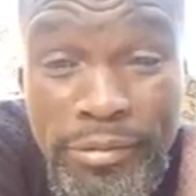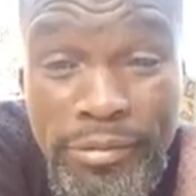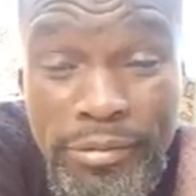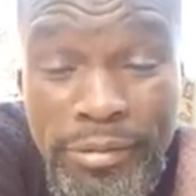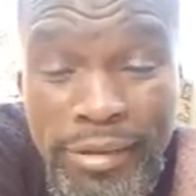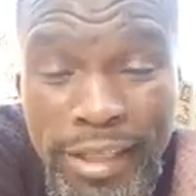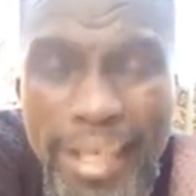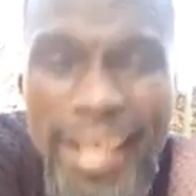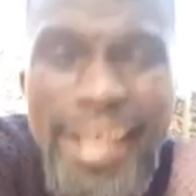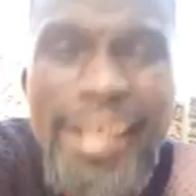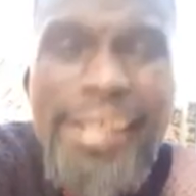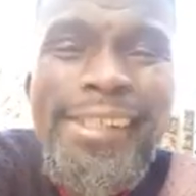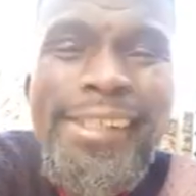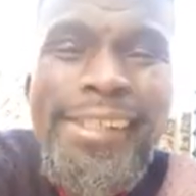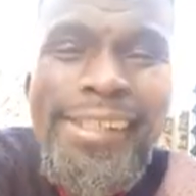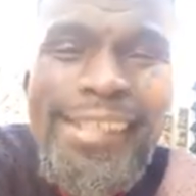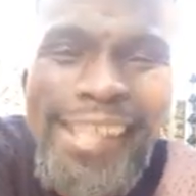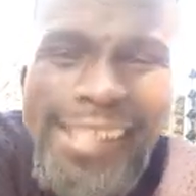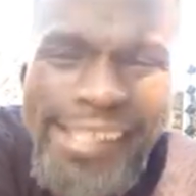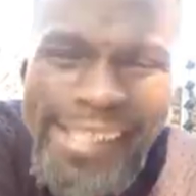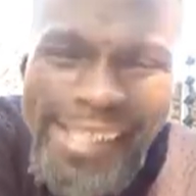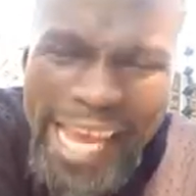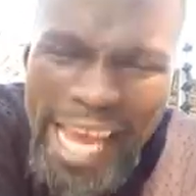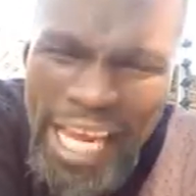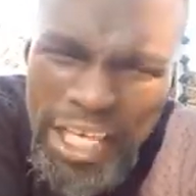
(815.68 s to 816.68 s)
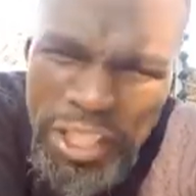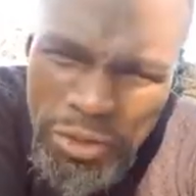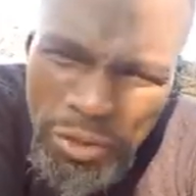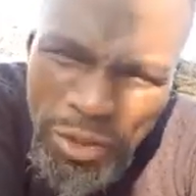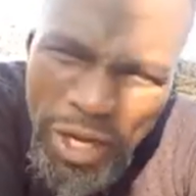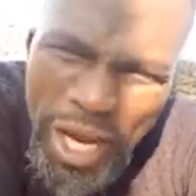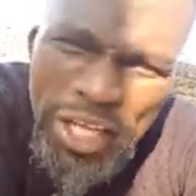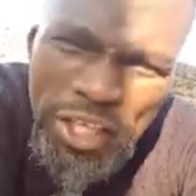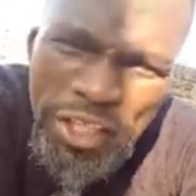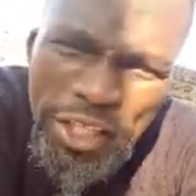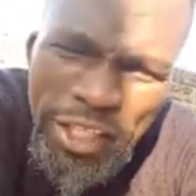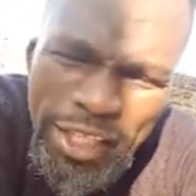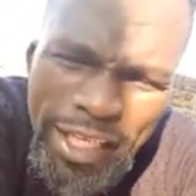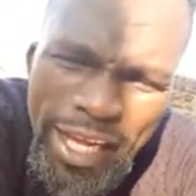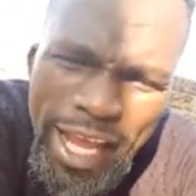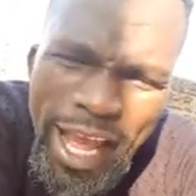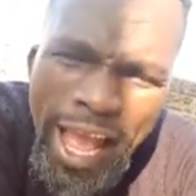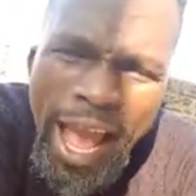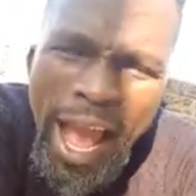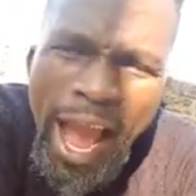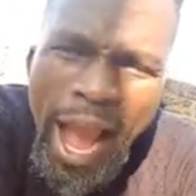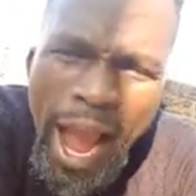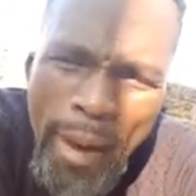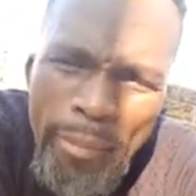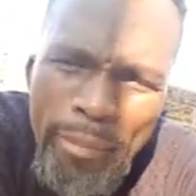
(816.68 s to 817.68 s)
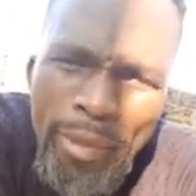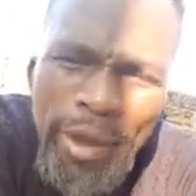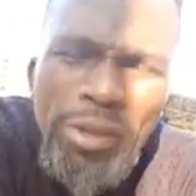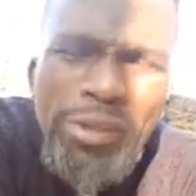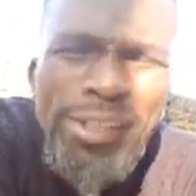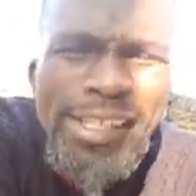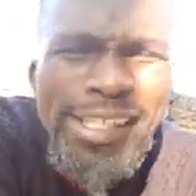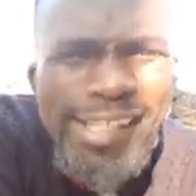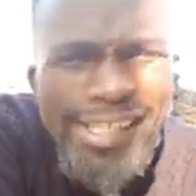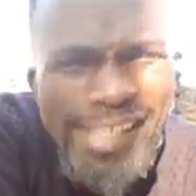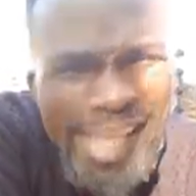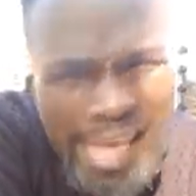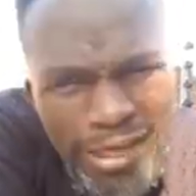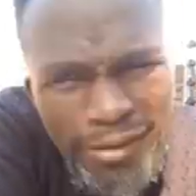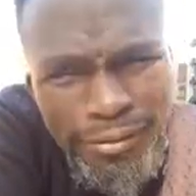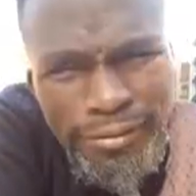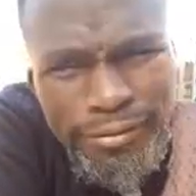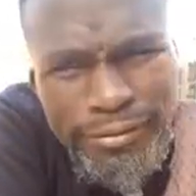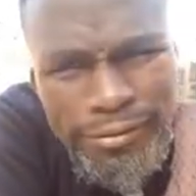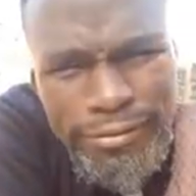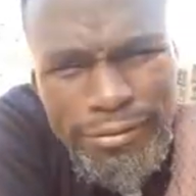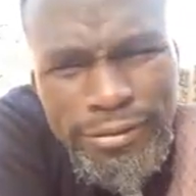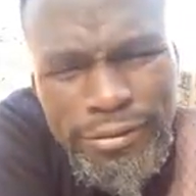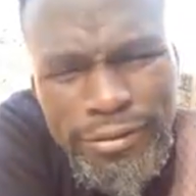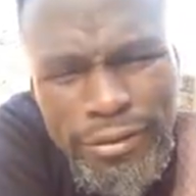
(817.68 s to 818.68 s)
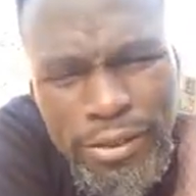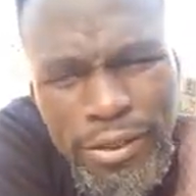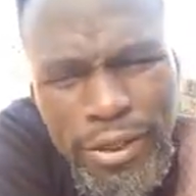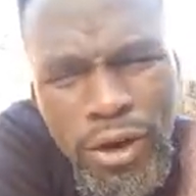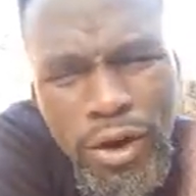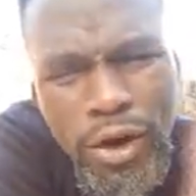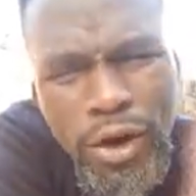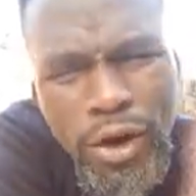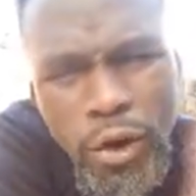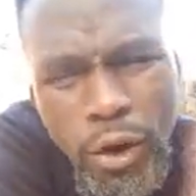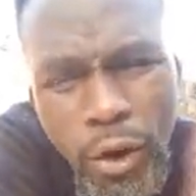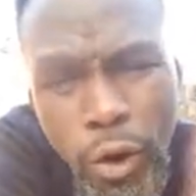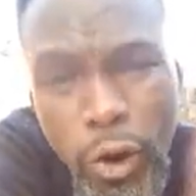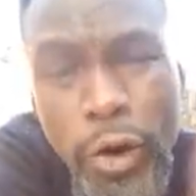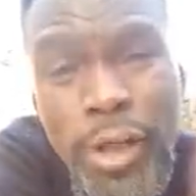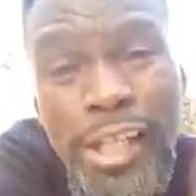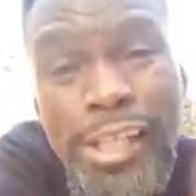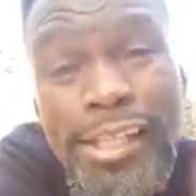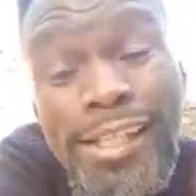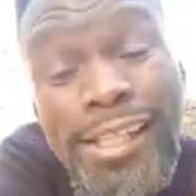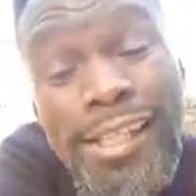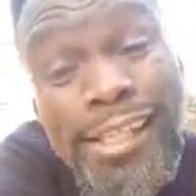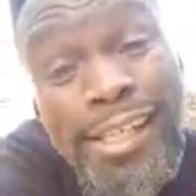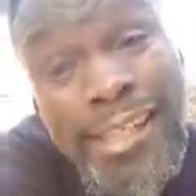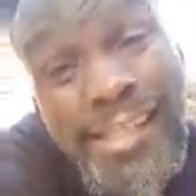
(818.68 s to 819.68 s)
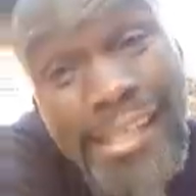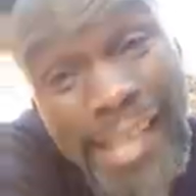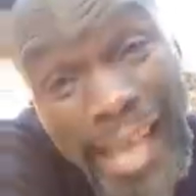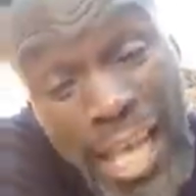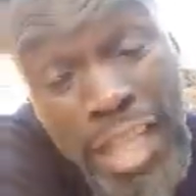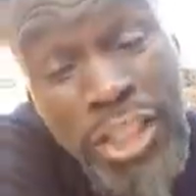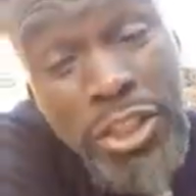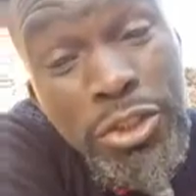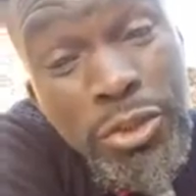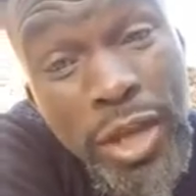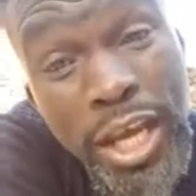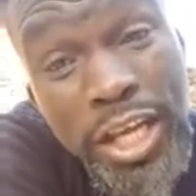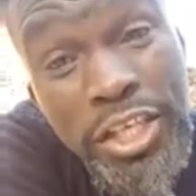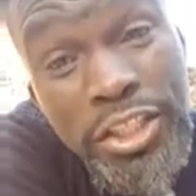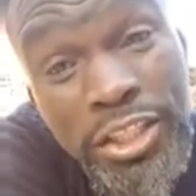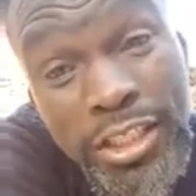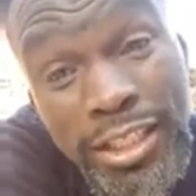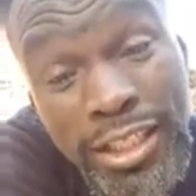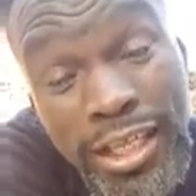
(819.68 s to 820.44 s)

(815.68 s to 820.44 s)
Is this education about self, or is this education